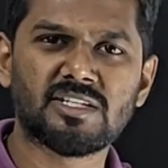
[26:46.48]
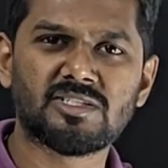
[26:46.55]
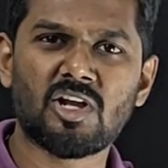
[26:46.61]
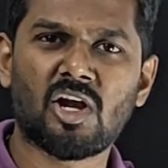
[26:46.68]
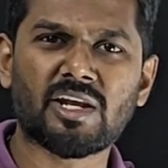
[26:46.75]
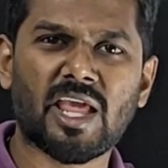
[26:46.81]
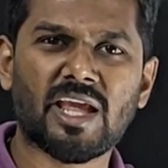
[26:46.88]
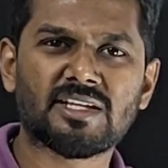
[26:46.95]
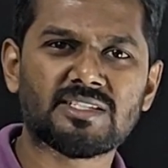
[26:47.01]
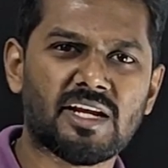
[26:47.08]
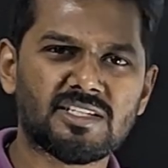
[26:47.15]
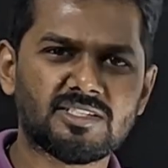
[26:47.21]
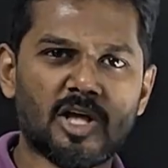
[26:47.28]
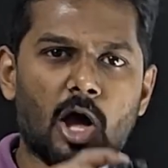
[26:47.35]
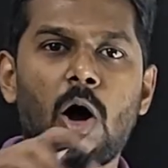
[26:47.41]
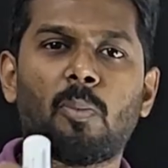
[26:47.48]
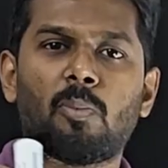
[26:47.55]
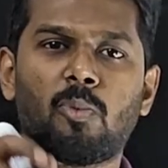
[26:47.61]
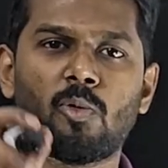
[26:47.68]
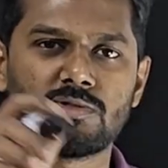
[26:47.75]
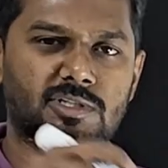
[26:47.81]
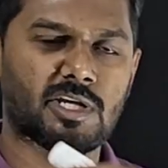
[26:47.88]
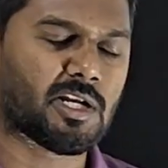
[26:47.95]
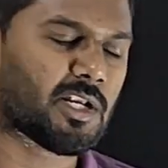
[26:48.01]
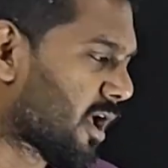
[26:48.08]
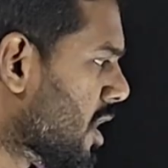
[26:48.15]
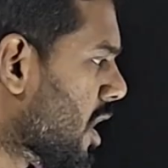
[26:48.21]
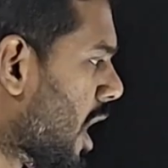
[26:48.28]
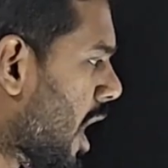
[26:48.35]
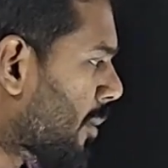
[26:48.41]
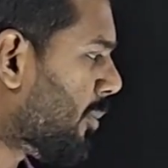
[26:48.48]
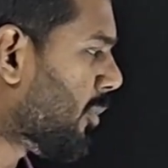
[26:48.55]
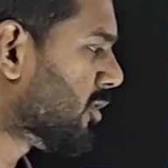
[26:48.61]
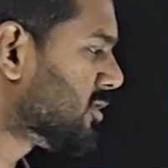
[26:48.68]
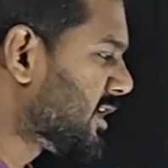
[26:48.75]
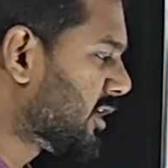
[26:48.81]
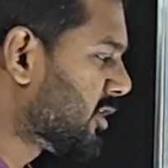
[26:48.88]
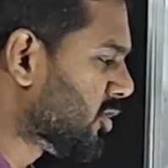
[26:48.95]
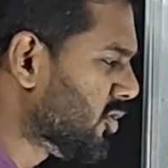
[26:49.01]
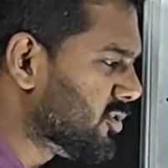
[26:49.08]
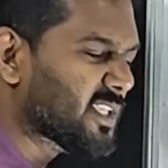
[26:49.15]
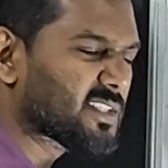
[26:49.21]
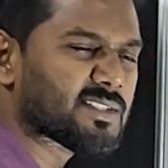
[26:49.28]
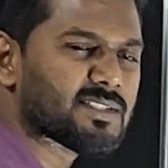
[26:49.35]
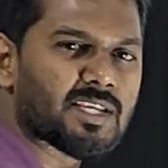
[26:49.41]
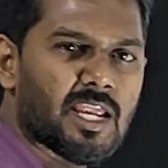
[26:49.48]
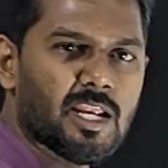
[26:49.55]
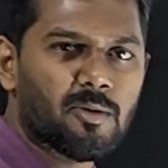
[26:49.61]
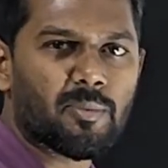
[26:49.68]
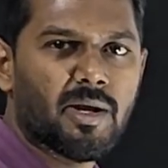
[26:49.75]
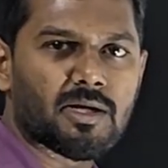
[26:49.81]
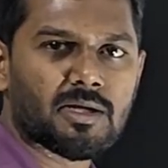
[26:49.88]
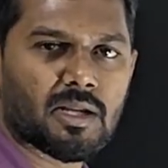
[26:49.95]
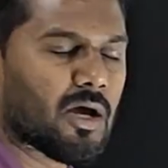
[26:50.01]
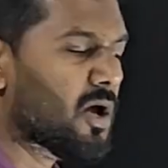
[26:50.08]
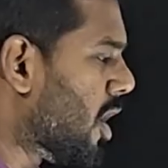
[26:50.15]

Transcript: it is not X, it is opposite to this statement.